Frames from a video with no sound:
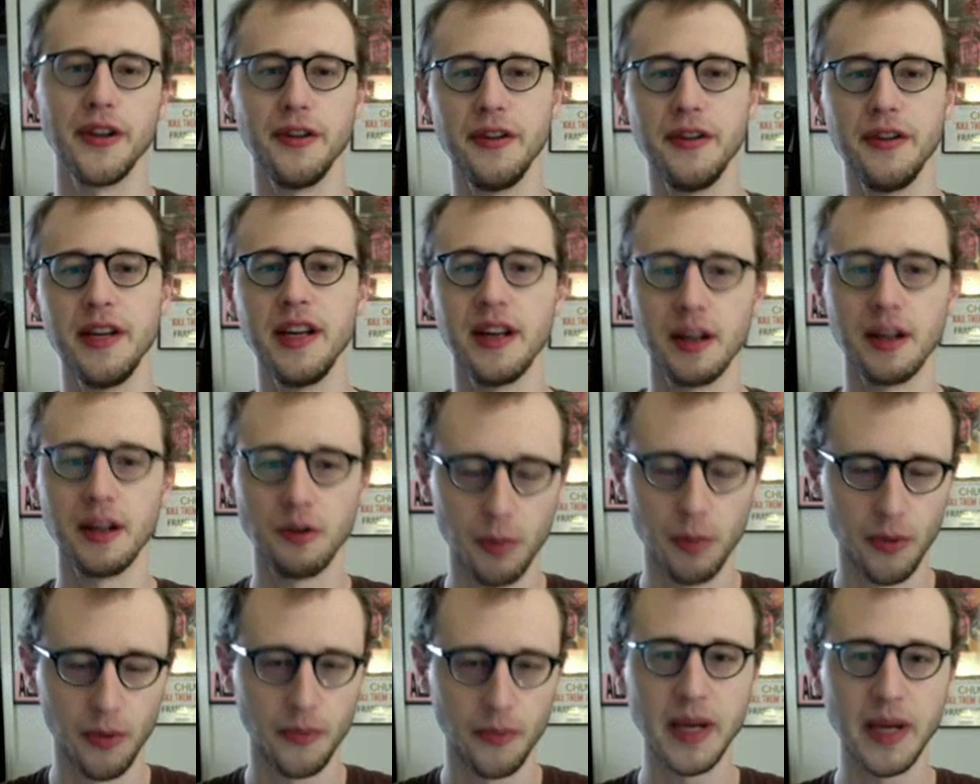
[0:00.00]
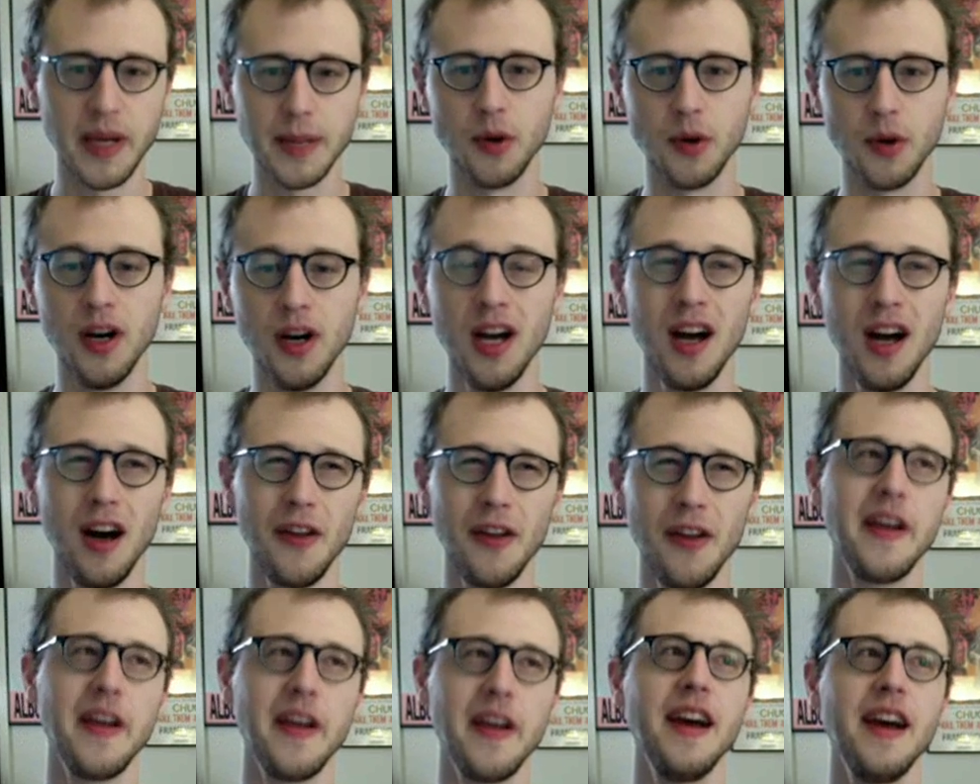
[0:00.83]
you need a group of people.
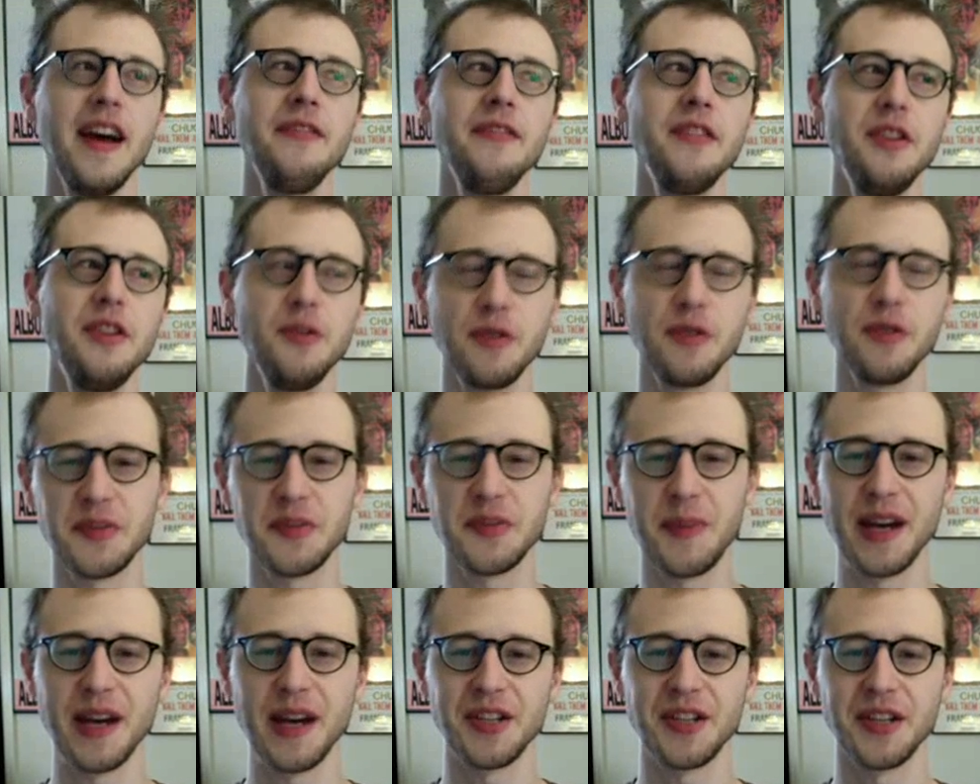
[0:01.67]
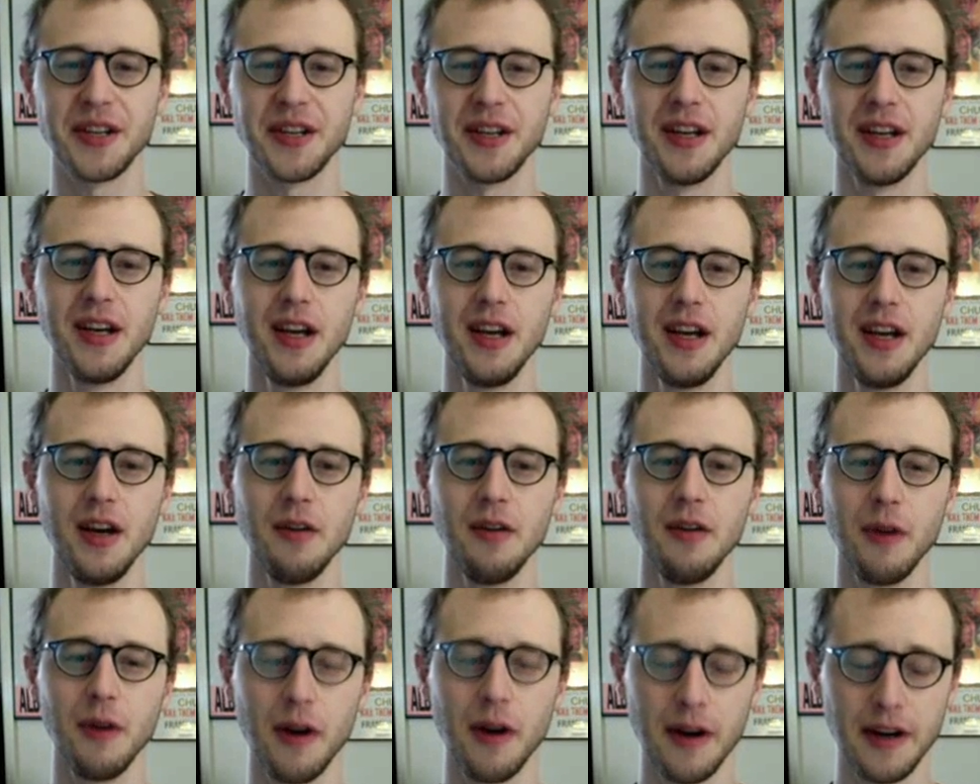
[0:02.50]
Although they have the new expansion
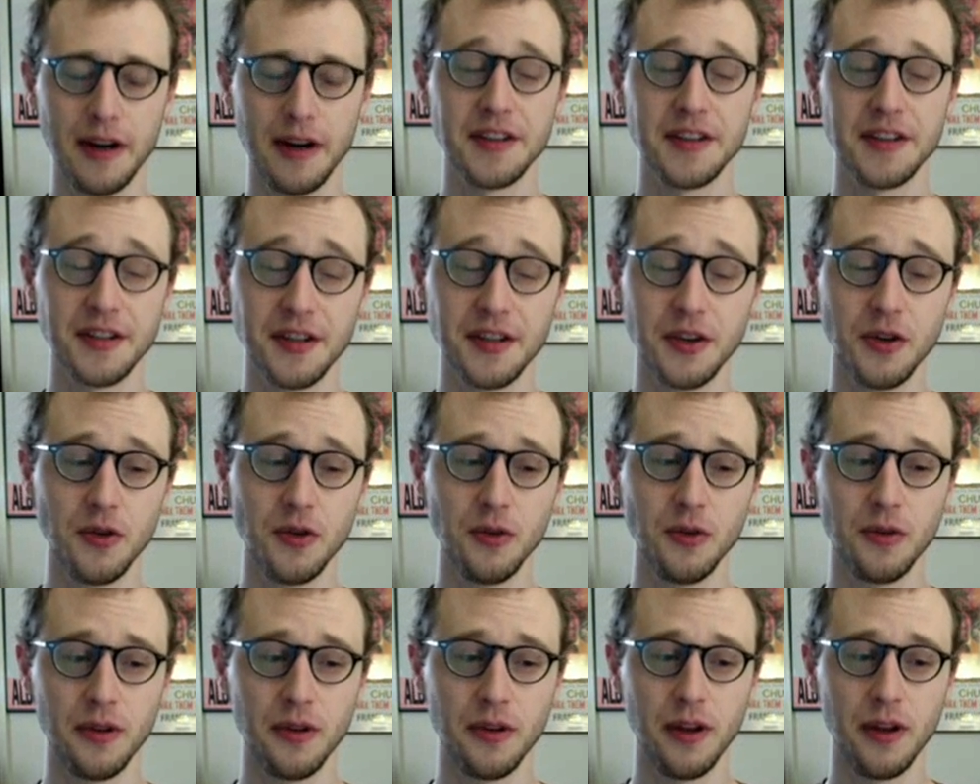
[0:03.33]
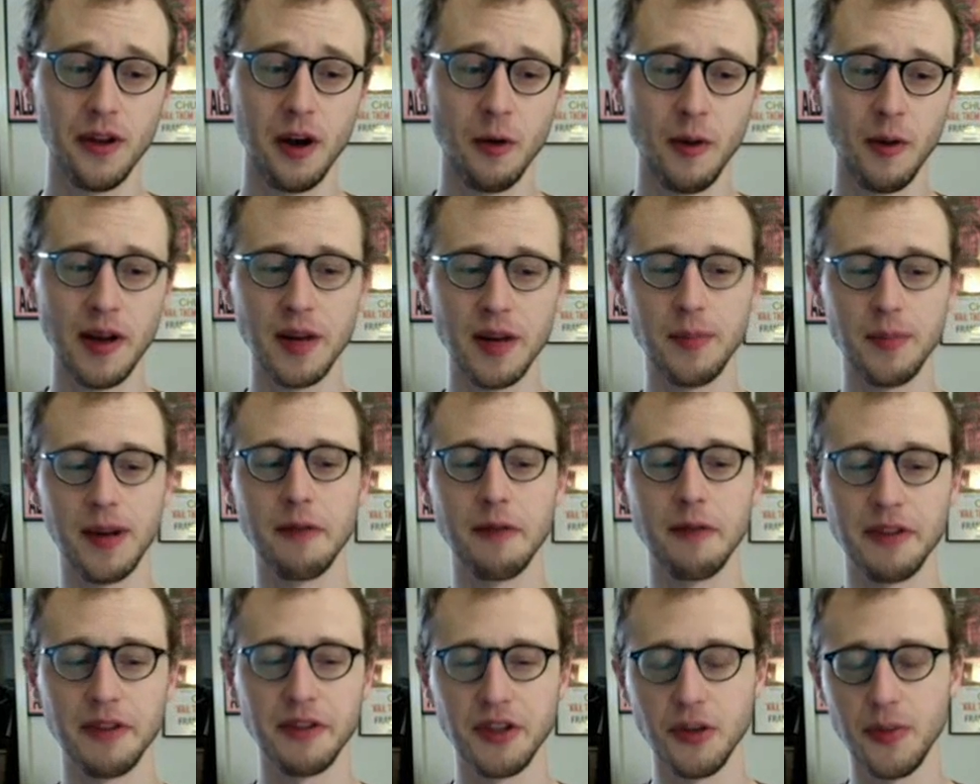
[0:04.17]
where it is a two a way to
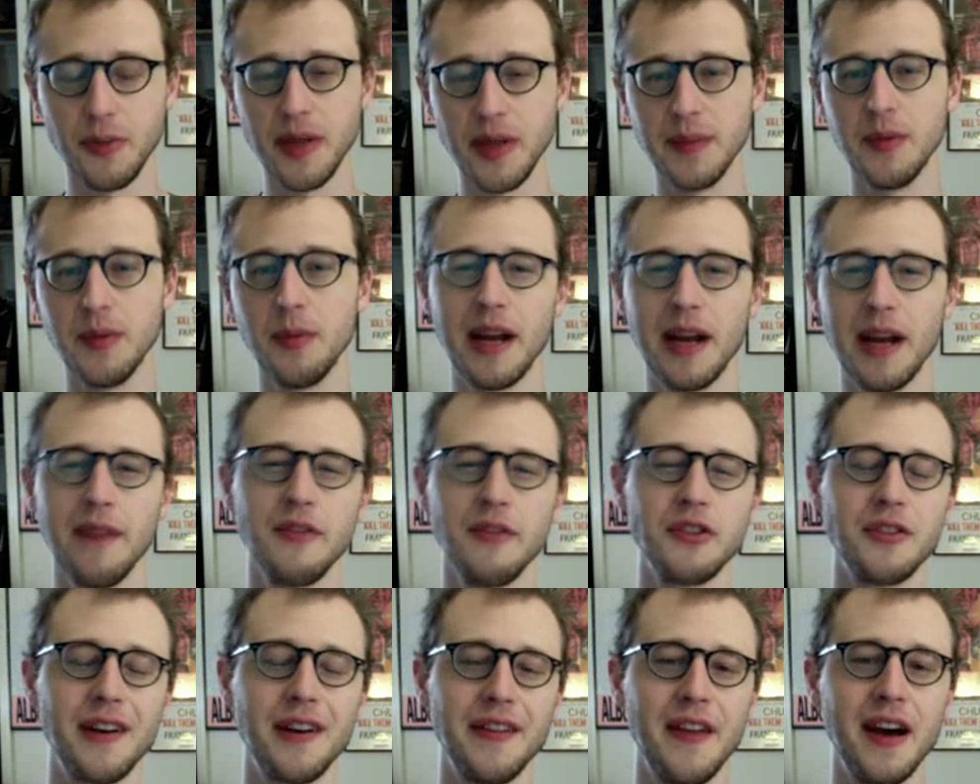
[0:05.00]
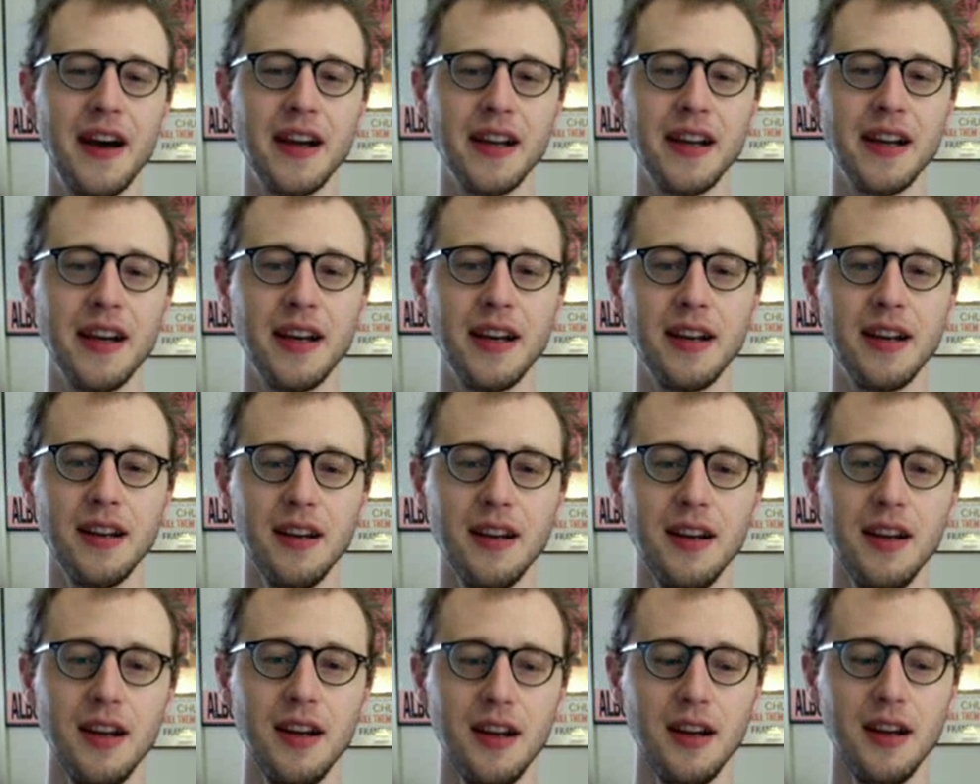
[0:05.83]
play with two people, but I haven't tried that
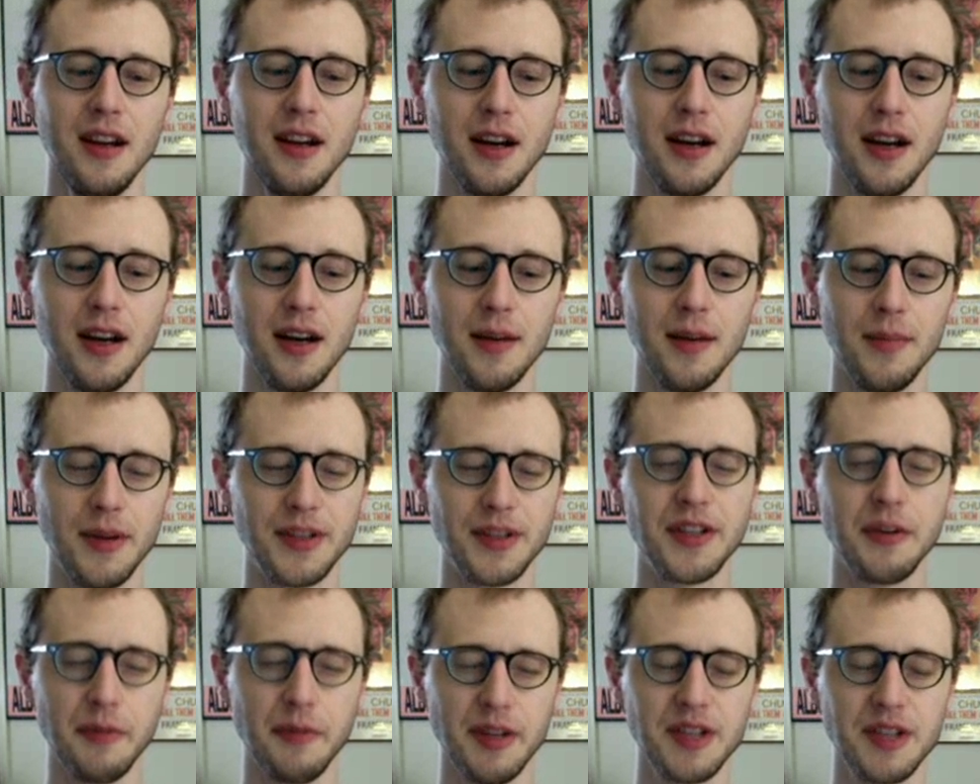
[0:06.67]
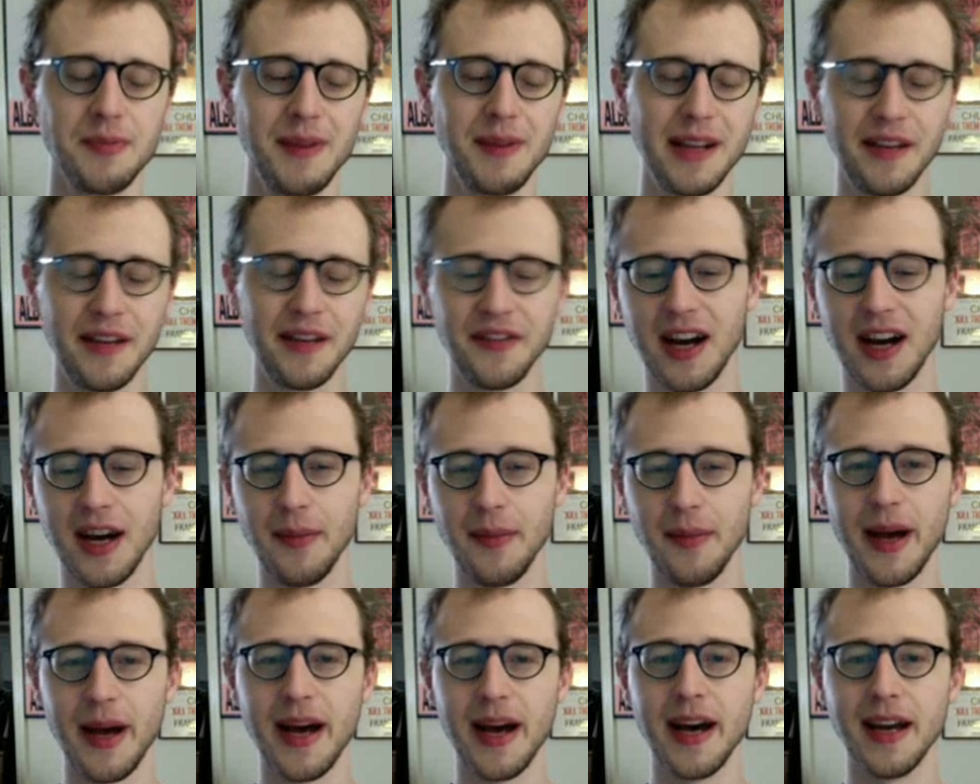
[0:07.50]
yet. Uh, but so we just play on the
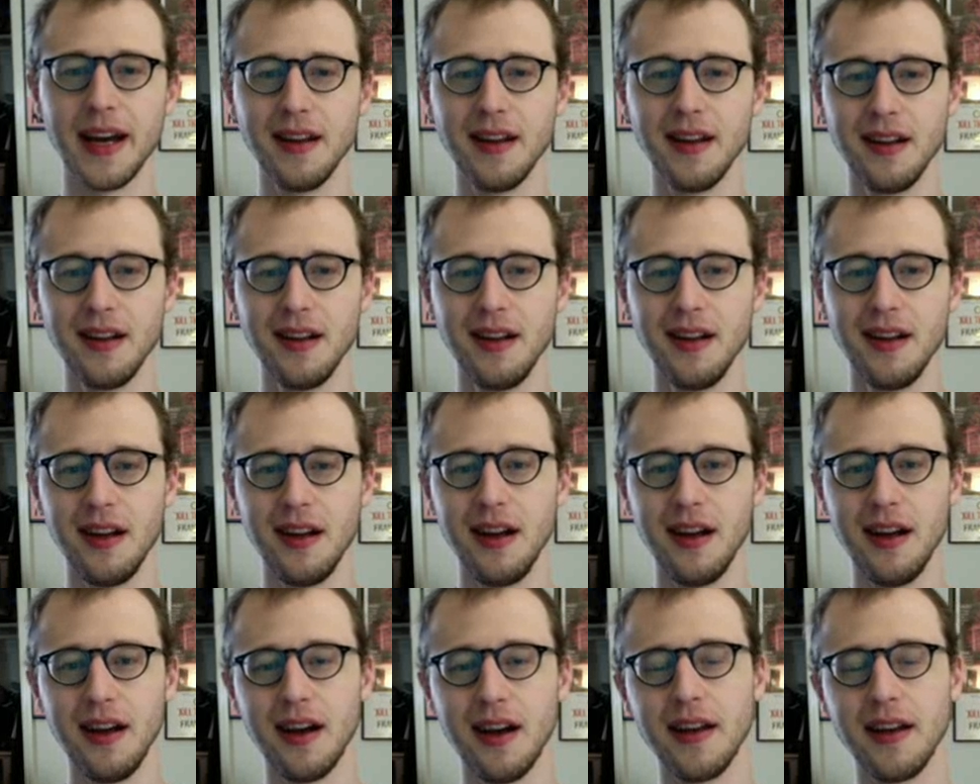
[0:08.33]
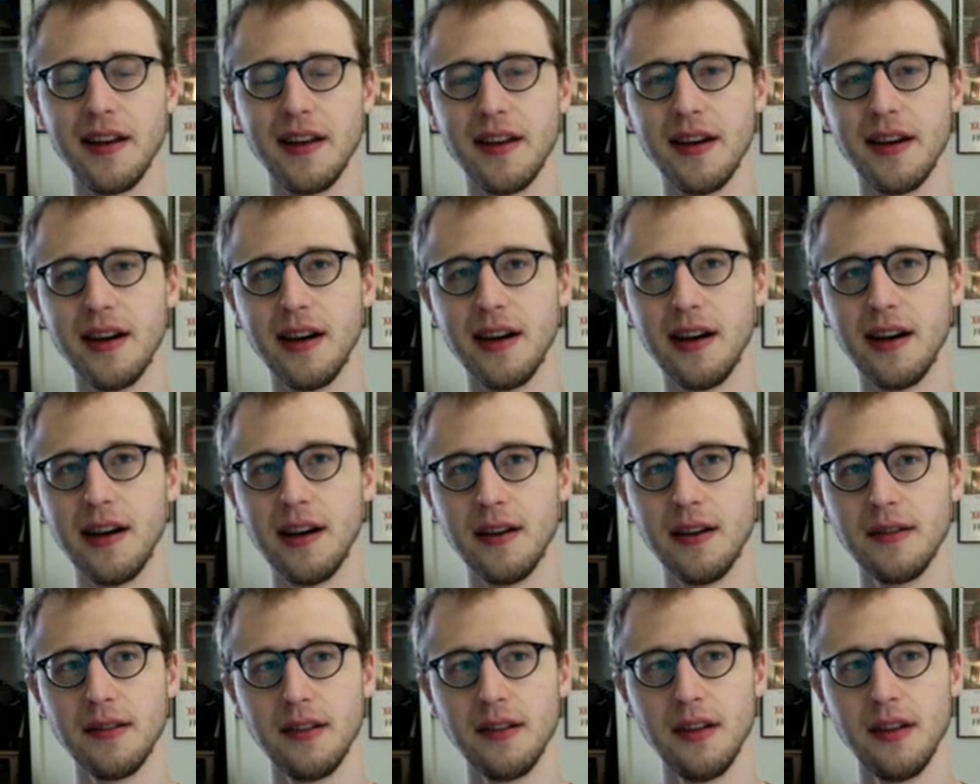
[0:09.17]
iPad, and uh,